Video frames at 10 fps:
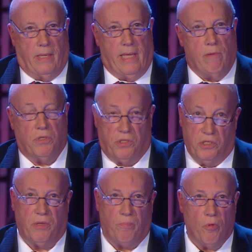He was
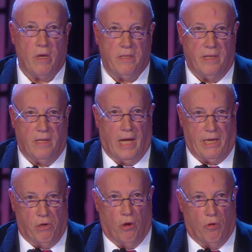disappointed, I
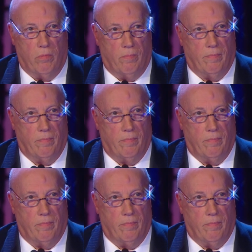know,